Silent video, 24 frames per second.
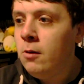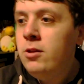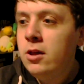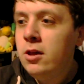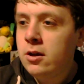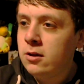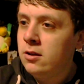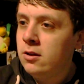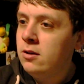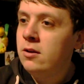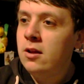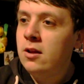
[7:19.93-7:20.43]

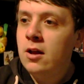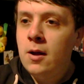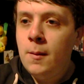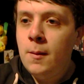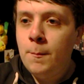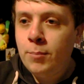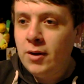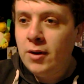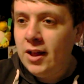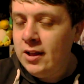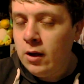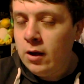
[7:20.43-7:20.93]
You can
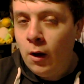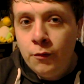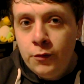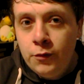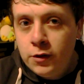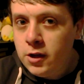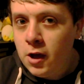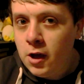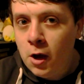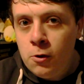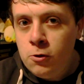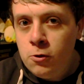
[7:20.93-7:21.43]
play it on
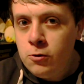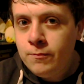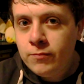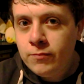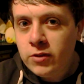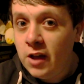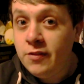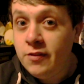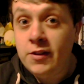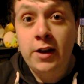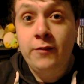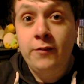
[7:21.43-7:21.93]
the go,
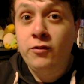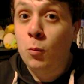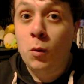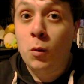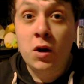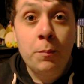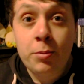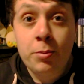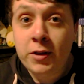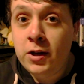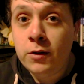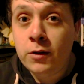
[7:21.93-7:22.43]
and then if you
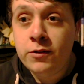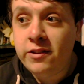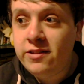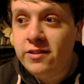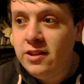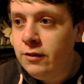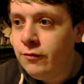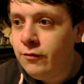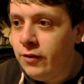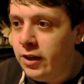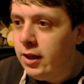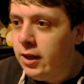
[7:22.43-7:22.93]
want to play it on the
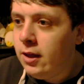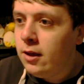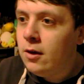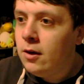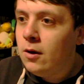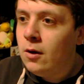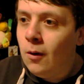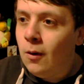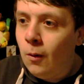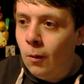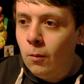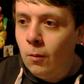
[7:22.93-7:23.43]
TV,
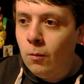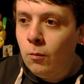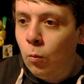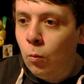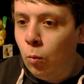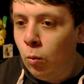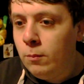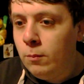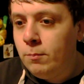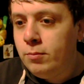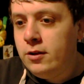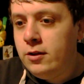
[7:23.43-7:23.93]

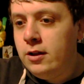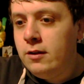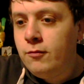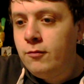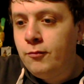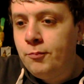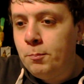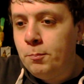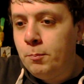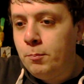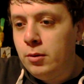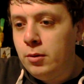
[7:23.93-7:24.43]

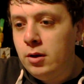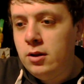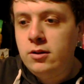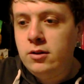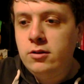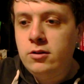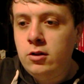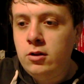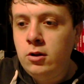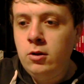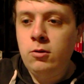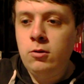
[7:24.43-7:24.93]

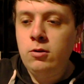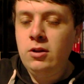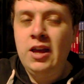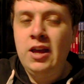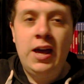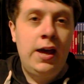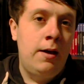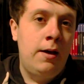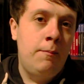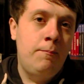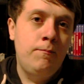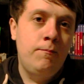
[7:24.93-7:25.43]

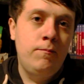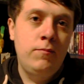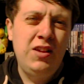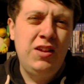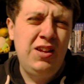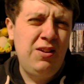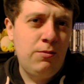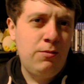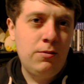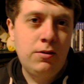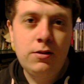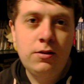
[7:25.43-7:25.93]
yeah,
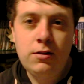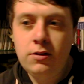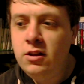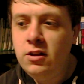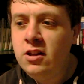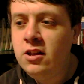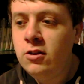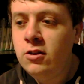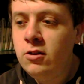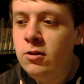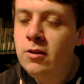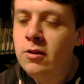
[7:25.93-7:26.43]
you
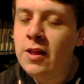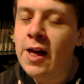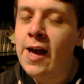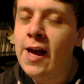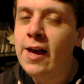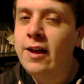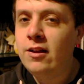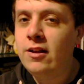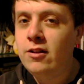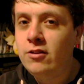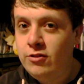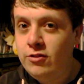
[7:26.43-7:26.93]
can do
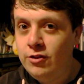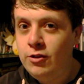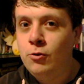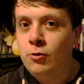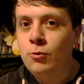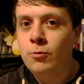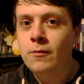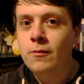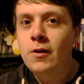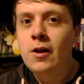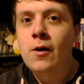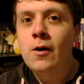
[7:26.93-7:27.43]
that
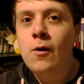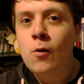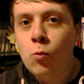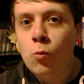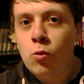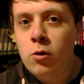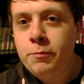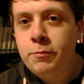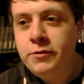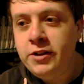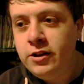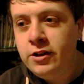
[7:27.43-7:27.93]
too.
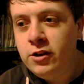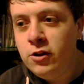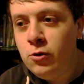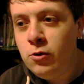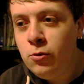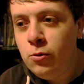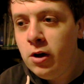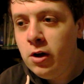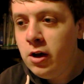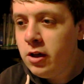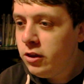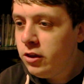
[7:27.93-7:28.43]

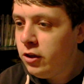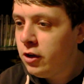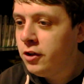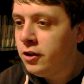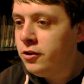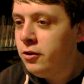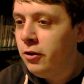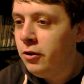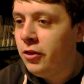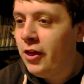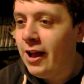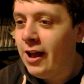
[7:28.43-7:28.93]
Whoop-de-doo, you
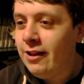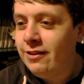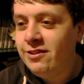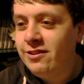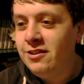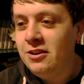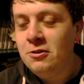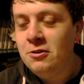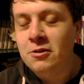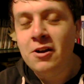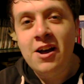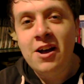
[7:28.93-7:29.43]
can do that
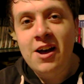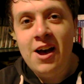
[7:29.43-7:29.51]
too.